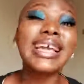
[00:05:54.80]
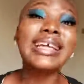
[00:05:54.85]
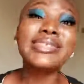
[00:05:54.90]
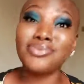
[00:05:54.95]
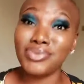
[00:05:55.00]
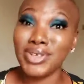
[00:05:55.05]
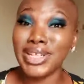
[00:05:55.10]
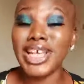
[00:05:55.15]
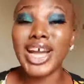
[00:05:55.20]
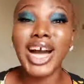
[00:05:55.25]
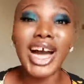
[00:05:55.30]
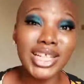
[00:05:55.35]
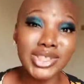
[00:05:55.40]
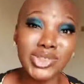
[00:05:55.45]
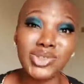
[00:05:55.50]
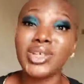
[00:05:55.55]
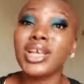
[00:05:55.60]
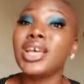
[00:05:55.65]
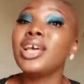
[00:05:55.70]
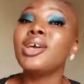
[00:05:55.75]
It's really hard,
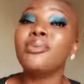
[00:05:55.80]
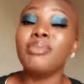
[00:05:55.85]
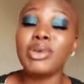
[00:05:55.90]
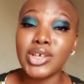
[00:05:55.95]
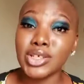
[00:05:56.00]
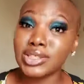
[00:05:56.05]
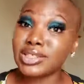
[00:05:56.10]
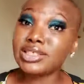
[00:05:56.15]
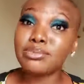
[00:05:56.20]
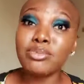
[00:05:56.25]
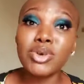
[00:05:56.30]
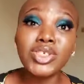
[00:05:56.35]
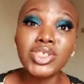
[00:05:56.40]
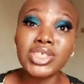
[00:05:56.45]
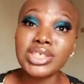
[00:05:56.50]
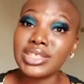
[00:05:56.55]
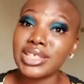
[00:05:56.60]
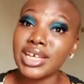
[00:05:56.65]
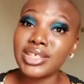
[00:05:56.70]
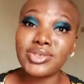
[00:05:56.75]
because it's
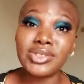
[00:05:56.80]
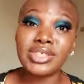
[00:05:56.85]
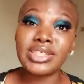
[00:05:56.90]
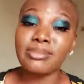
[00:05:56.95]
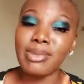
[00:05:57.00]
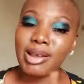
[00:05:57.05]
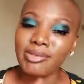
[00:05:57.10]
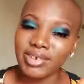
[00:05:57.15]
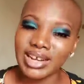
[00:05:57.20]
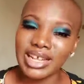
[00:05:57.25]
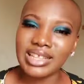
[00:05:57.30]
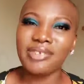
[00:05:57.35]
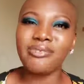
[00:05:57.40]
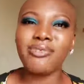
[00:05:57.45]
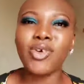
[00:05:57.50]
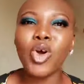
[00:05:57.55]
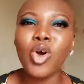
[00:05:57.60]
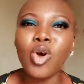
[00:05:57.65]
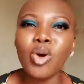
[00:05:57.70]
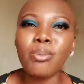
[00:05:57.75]
much easier to say, my father they
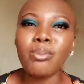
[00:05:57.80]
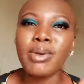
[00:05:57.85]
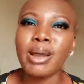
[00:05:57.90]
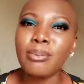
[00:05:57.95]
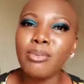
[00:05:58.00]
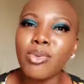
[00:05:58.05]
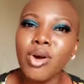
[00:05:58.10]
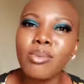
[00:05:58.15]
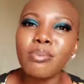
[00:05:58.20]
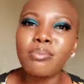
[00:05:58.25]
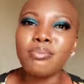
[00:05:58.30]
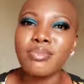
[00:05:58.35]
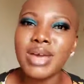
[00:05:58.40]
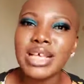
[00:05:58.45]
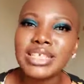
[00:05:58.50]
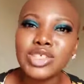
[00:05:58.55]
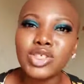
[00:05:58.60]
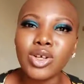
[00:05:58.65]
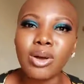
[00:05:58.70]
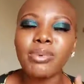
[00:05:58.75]
fuck up, my mom
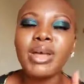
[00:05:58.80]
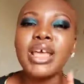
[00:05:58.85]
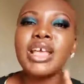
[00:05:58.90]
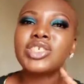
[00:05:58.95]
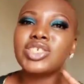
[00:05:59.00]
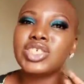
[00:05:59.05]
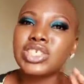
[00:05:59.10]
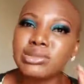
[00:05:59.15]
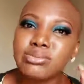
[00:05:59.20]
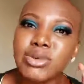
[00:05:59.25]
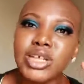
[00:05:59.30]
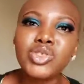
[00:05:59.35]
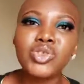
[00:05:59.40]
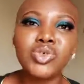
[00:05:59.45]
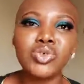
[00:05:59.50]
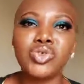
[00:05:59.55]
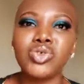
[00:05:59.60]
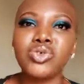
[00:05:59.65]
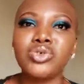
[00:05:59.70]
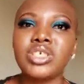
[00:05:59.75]
messed up, she's meant
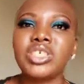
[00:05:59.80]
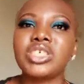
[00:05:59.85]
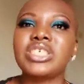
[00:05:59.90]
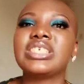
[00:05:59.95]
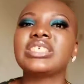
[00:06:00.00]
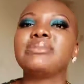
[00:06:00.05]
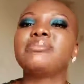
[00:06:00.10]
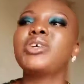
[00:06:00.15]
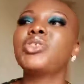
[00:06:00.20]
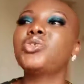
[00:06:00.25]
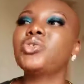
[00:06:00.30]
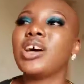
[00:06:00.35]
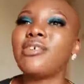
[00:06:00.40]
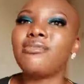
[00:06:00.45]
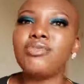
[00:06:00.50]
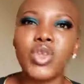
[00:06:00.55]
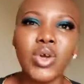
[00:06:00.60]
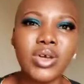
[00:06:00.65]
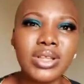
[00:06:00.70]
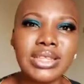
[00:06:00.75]
to do this, she's meant to
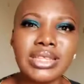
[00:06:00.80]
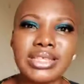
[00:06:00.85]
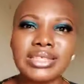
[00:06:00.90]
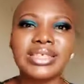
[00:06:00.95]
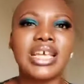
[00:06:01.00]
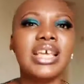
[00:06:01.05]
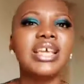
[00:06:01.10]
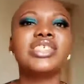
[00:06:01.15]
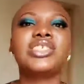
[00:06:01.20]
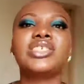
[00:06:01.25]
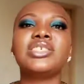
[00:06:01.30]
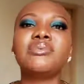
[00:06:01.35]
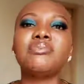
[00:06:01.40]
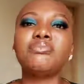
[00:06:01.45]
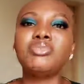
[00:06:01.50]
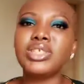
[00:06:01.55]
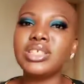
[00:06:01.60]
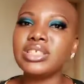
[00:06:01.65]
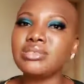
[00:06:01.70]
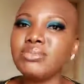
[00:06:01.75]
have done this, she
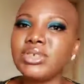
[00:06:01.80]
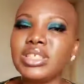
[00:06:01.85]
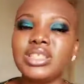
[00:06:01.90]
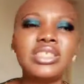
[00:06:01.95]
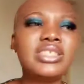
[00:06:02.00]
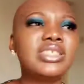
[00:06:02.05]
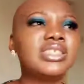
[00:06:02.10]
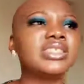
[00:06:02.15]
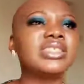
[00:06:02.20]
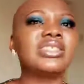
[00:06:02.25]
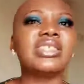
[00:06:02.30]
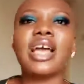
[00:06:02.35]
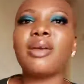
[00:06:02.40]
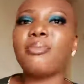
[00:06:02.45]
did me, this is